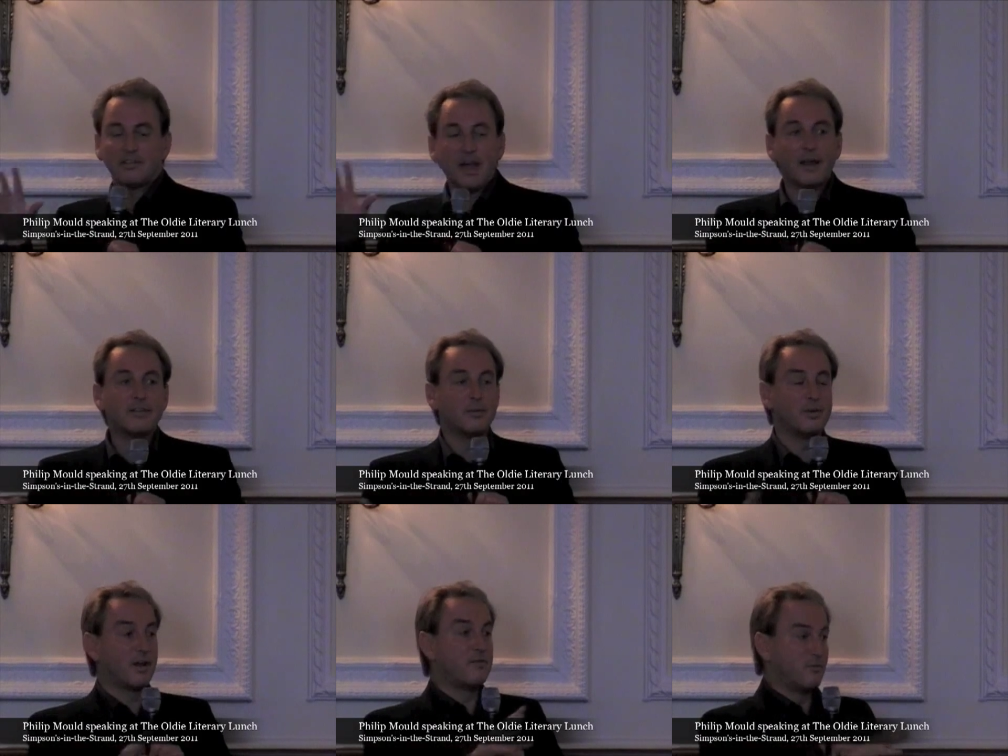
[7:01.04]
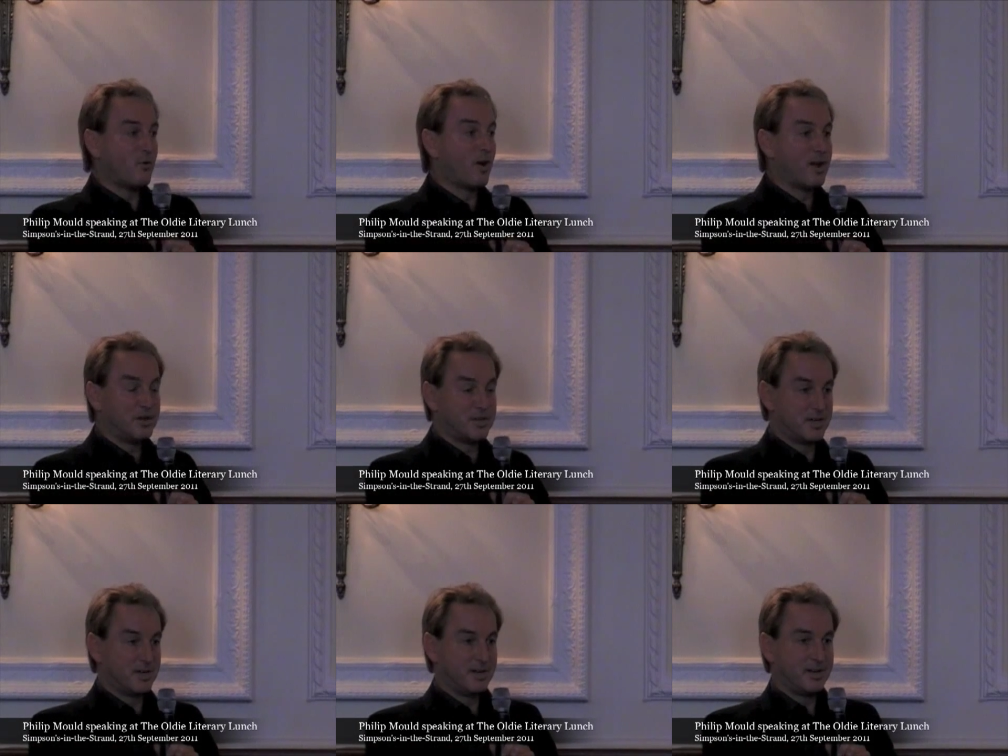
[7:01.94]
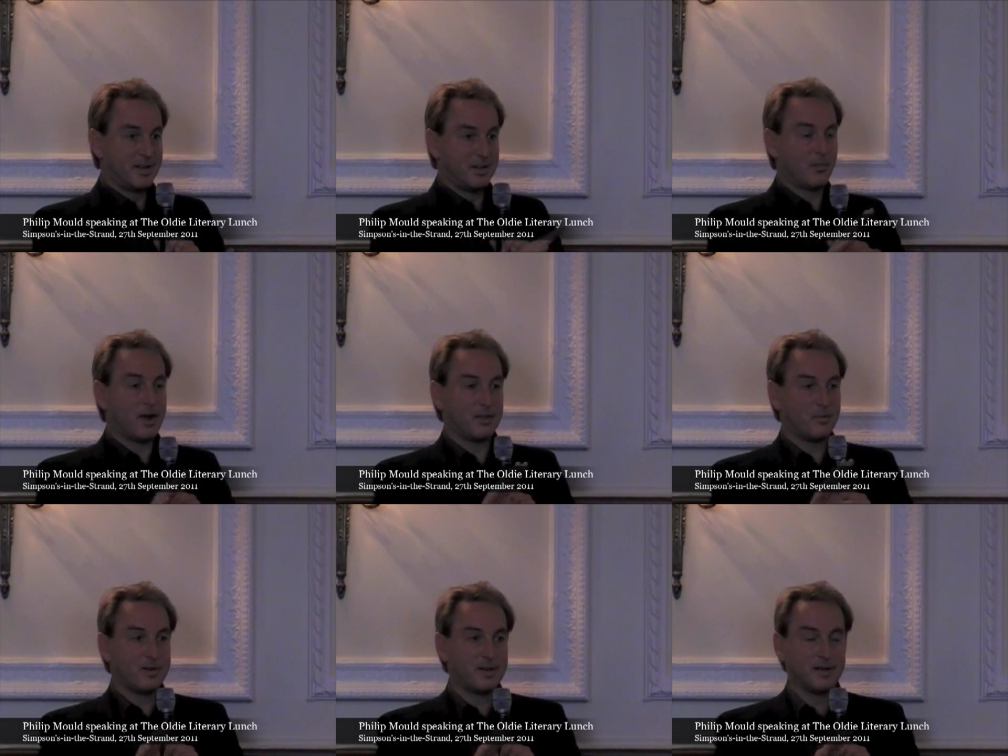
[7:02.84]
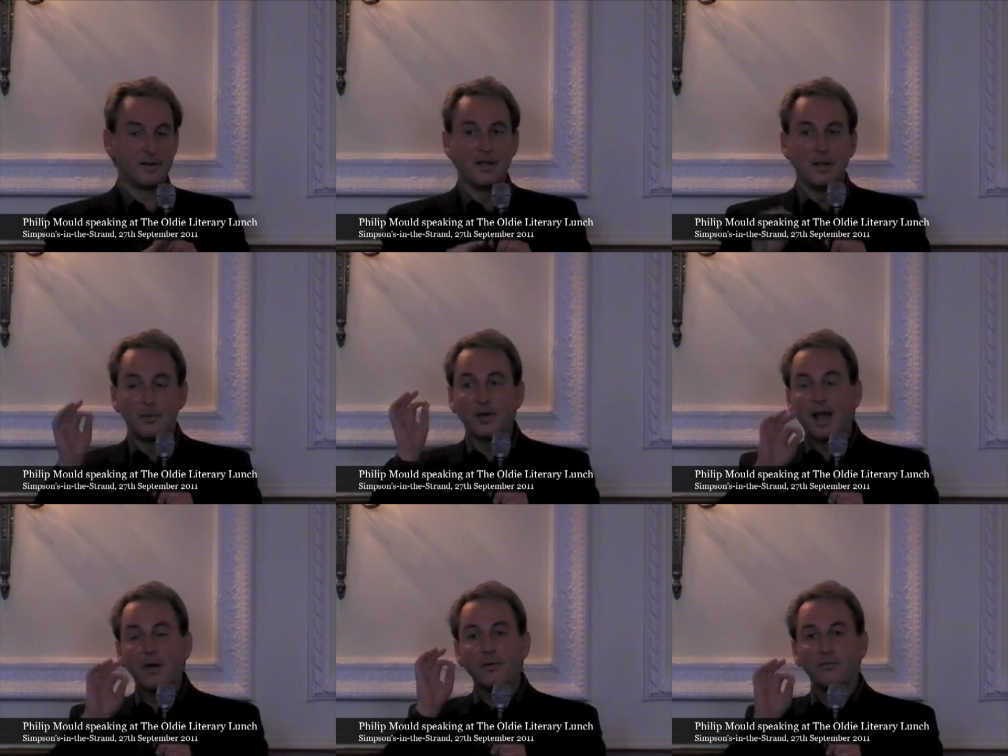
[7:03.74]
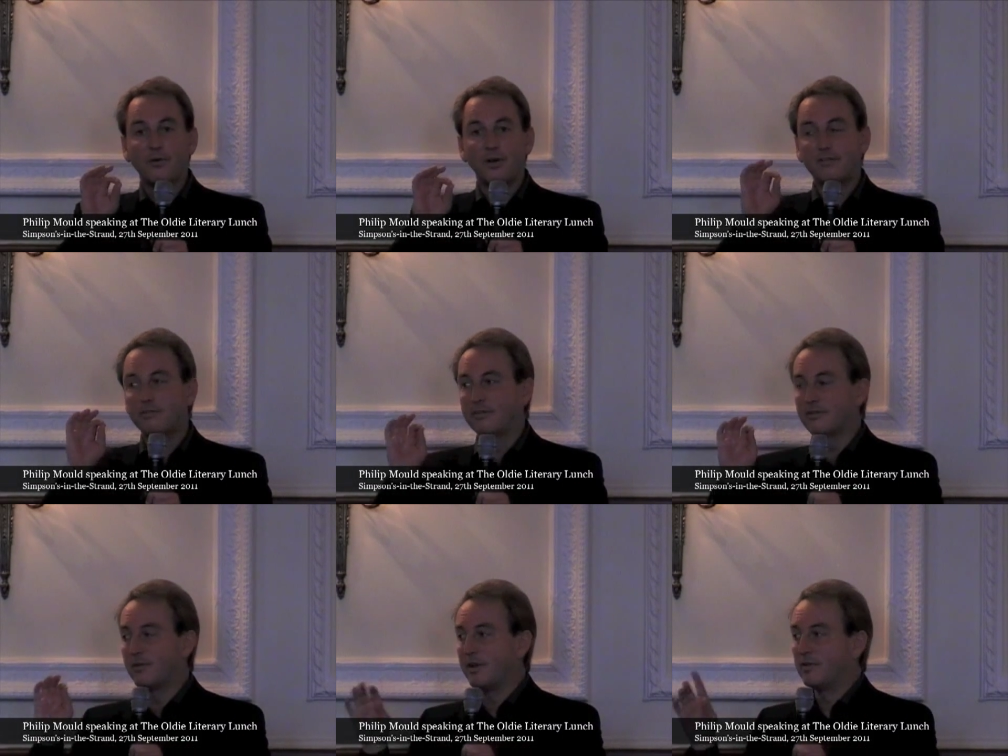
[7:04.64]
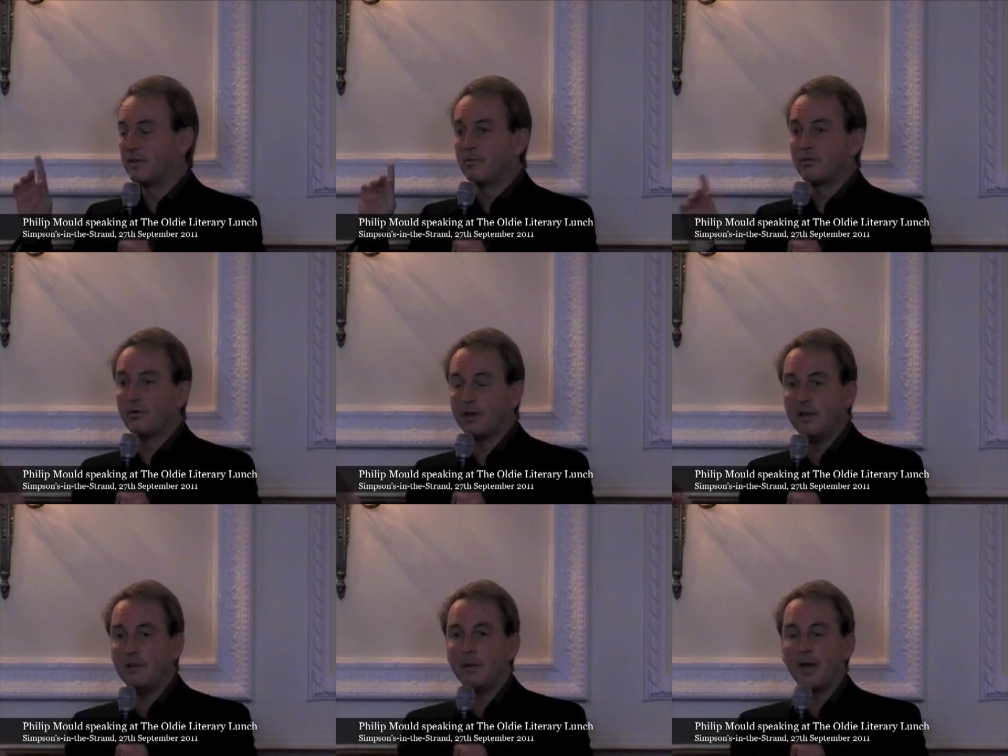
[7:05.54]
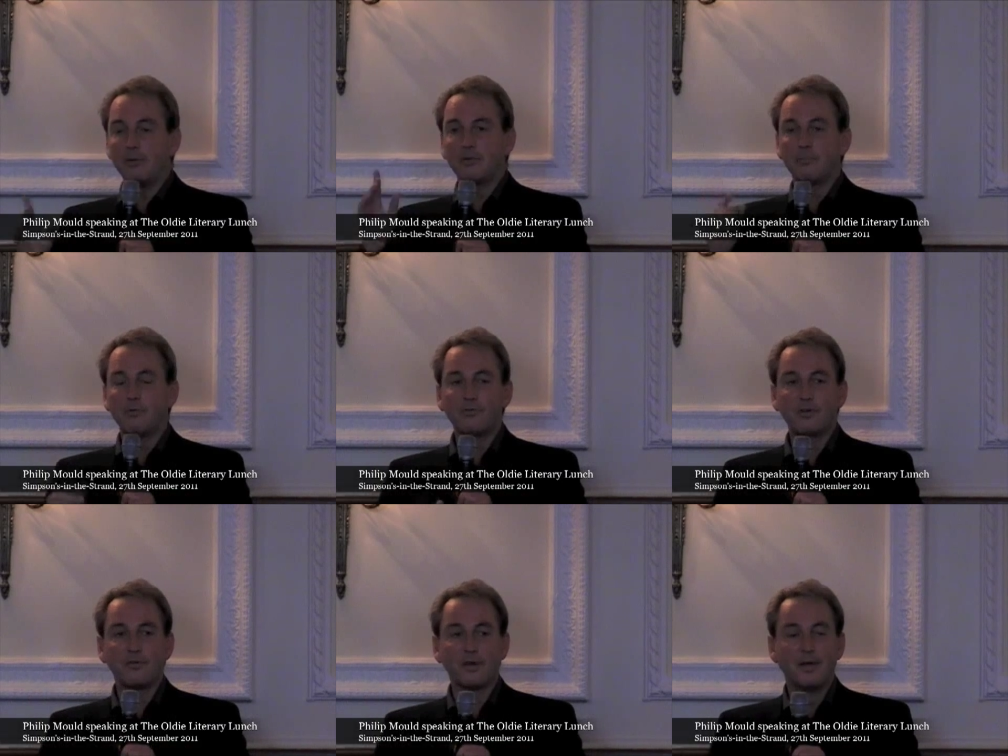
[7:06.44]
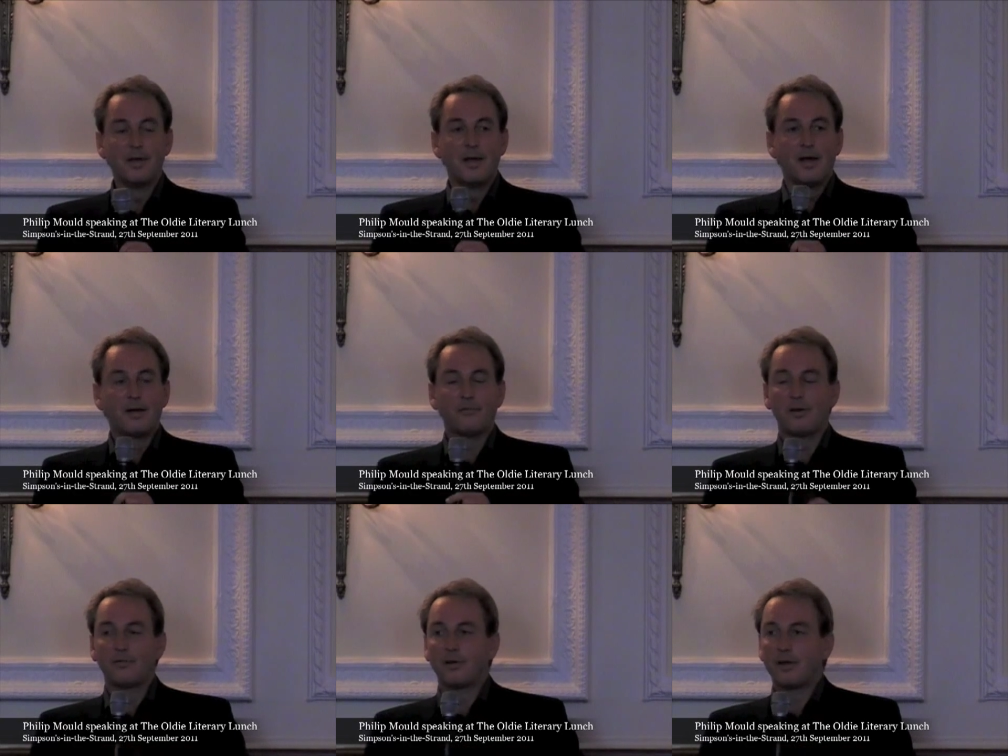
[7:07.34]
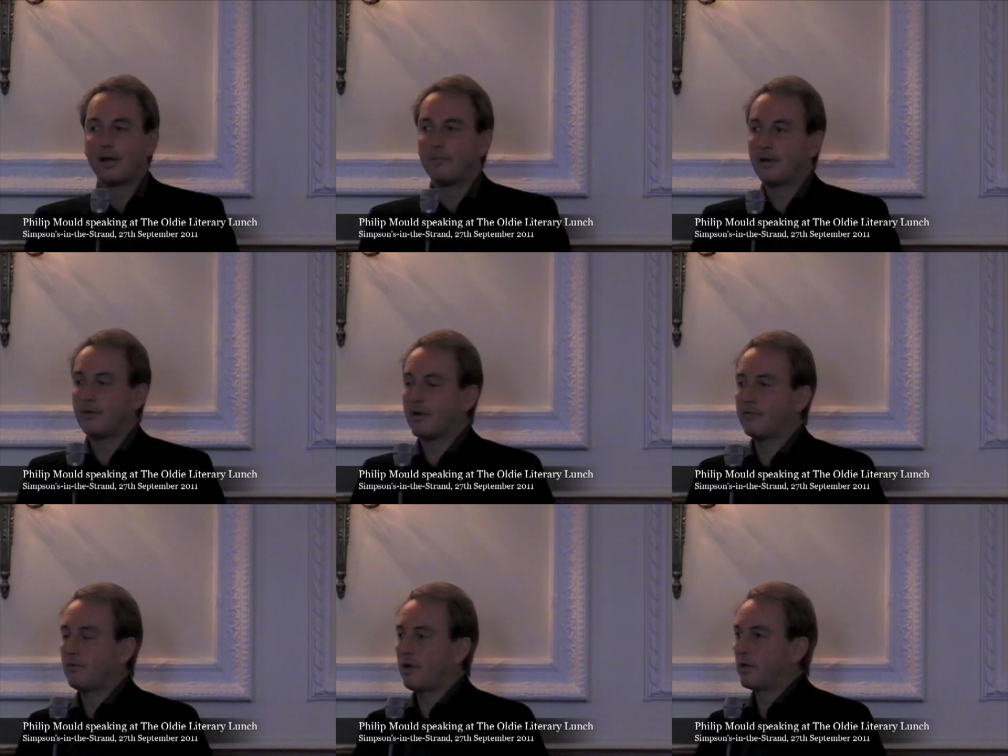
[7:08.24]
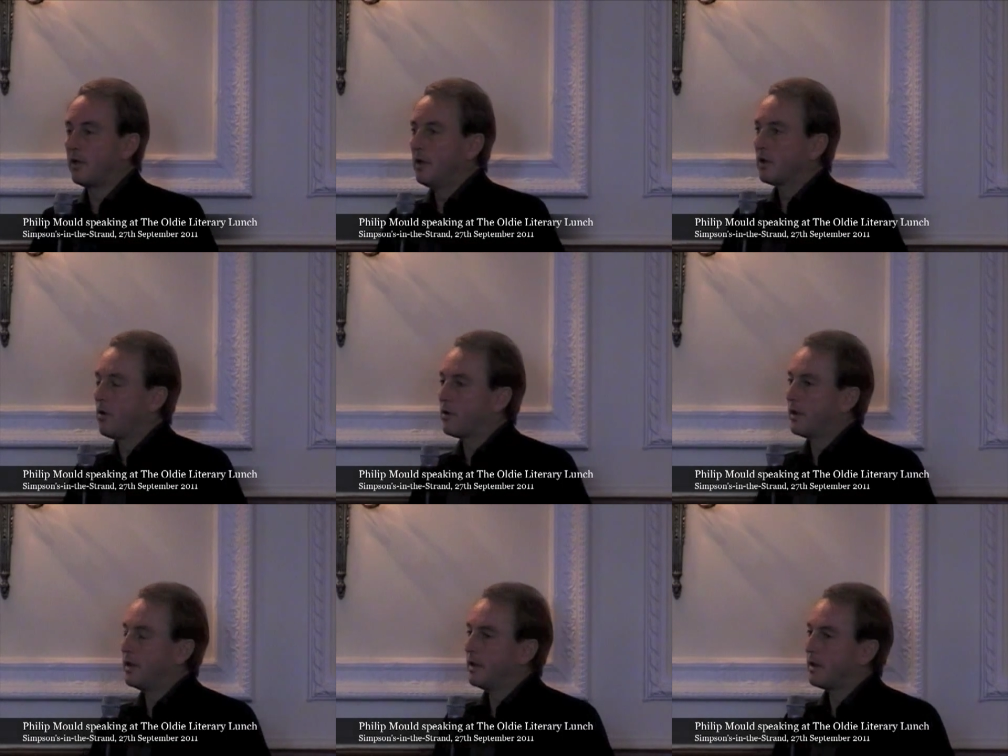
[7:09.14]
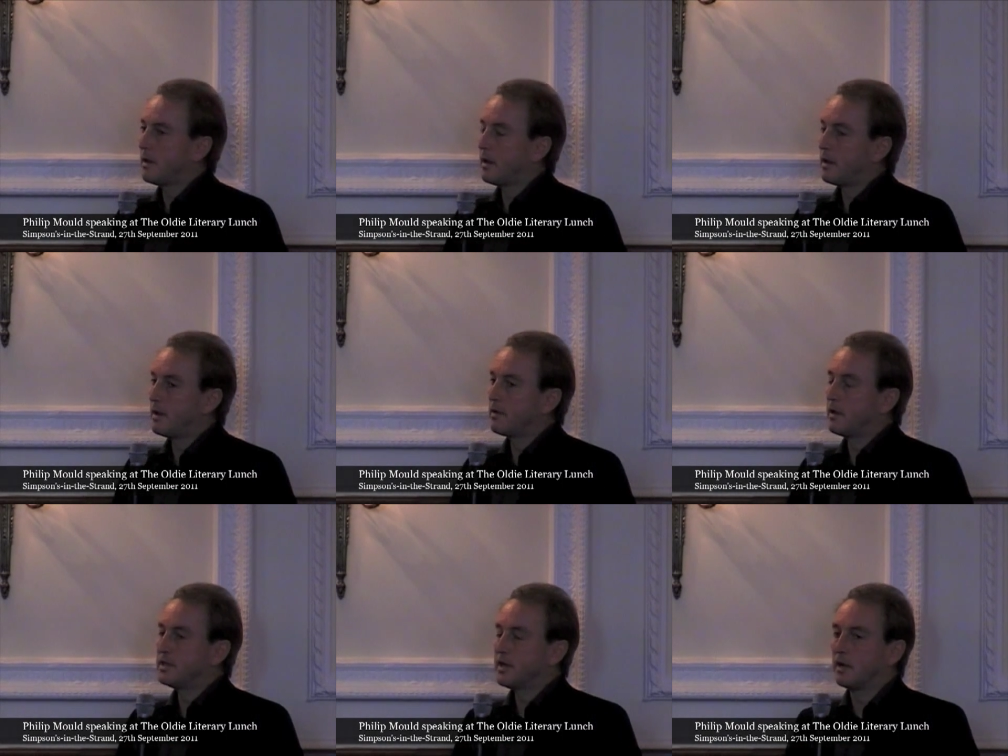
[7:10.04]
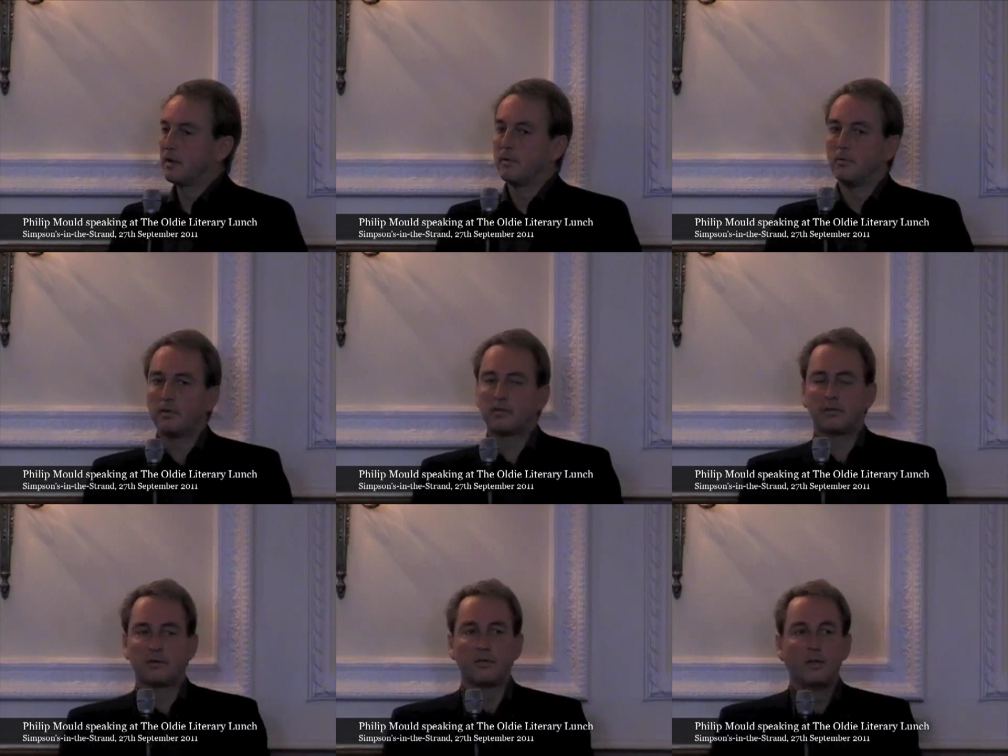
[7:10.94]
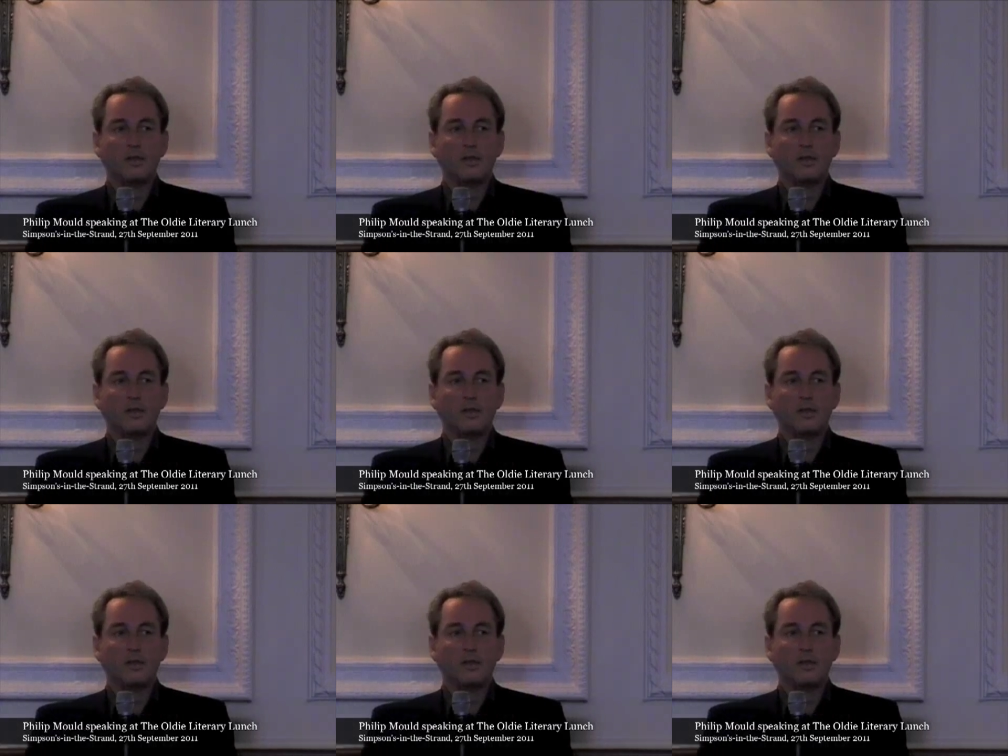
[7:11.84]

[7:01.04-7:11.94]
sad that we don't voyage in the way that we did. But now we voyage through screens. It was on eBay. It was a portrait of a of, of a um, of a rather cocky uh, looking gentleman with a sort of